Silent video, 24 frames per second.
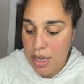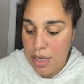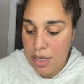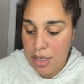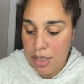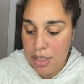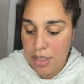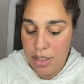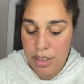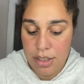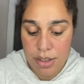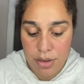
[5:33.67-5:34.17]

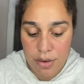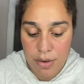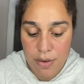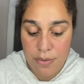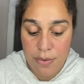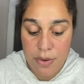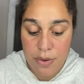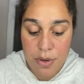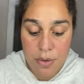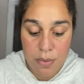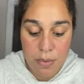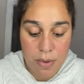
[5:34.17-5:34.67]
So
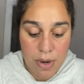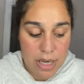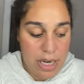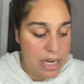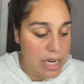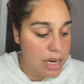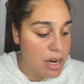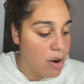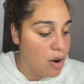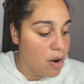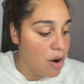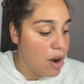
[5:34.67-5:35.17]
if you want an,
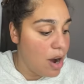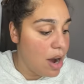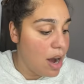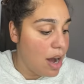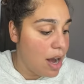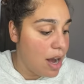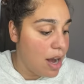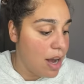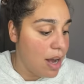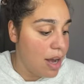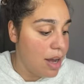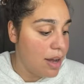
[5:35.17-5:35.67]

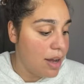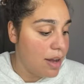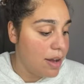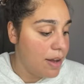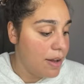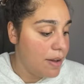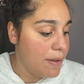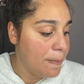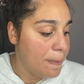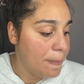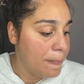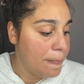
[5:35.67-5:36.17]
uh,
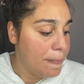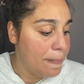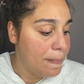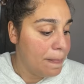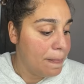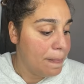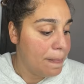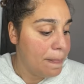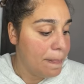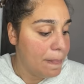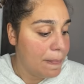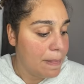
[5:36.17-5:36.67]

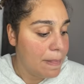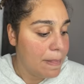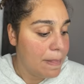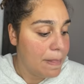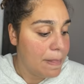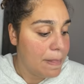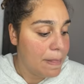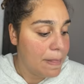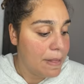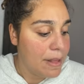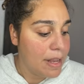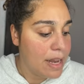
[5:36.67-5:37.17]

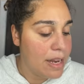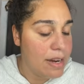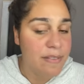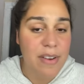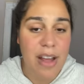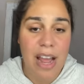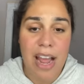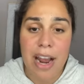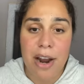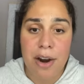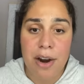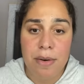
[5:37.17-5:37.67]
kind of
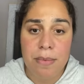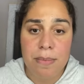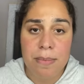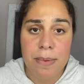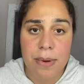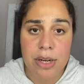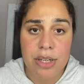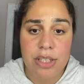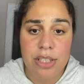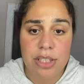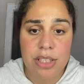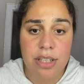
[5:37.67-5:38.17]
an
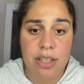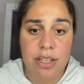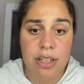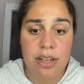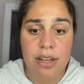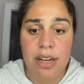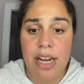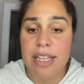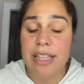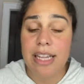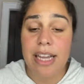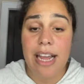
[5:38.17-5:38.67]
airbrush
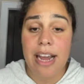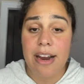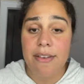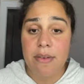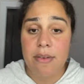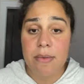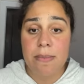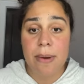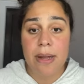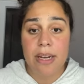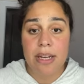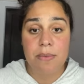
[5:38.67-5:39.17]
look. I think
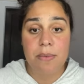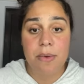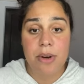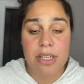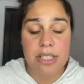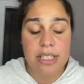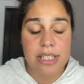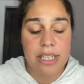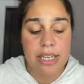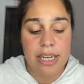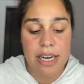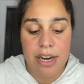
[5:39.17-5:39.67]
everybody
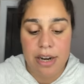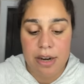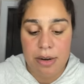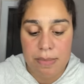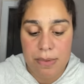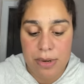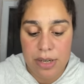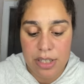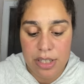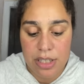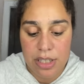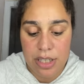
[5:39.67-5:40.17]
wants an
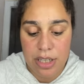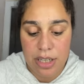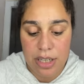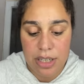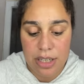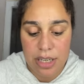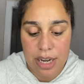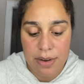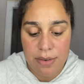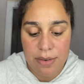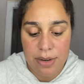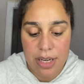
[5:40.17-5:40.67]
airbrush look
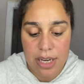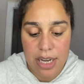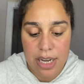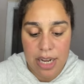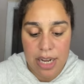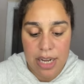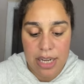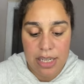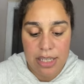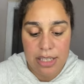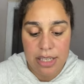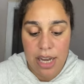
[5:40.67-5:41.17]

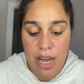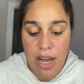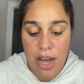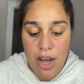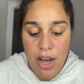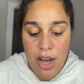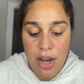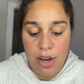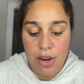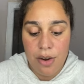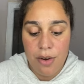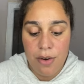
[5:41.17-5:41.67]
nowadays.
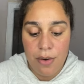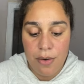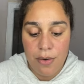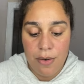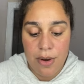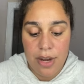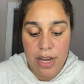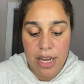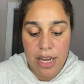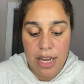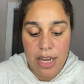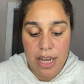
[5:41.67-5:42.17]

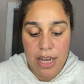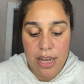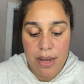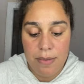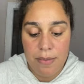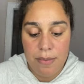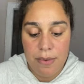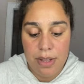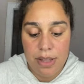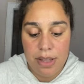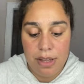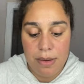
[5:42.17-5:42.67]
Going
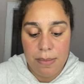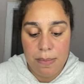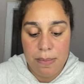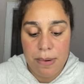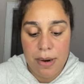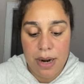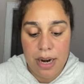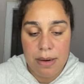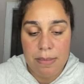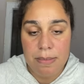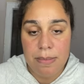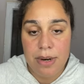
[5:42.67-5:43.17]
in with a
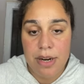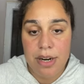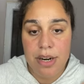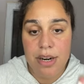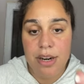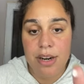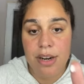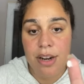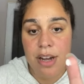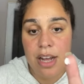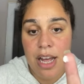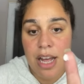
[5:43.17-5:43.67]

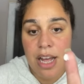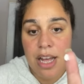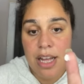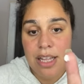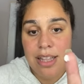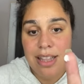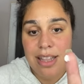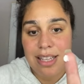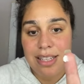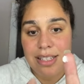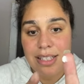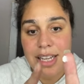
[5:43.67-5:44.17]
primer
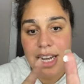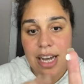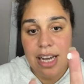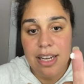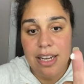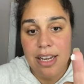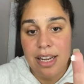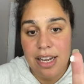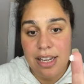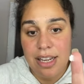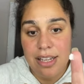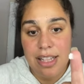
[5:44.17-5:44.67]
that's
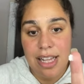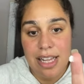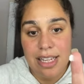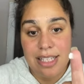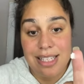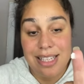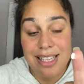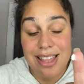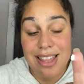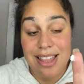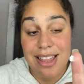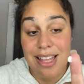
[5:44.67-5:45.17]
kind of, that's
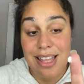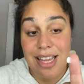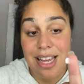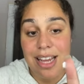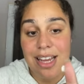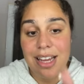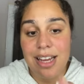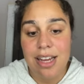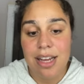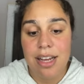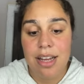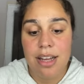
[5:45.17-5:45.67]

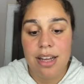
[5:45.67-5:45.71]
thick